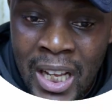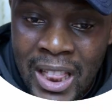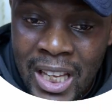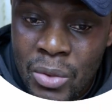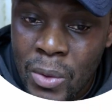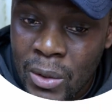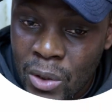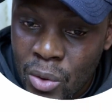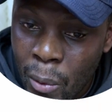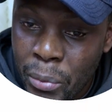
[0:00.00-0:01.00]
Next one
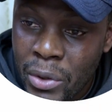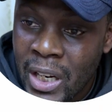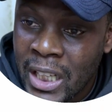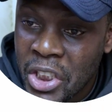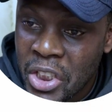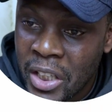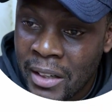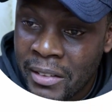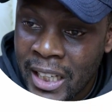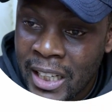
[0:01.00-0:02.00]
was computer
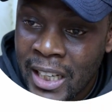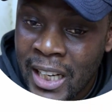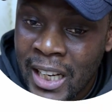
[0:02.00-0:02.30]
engineering.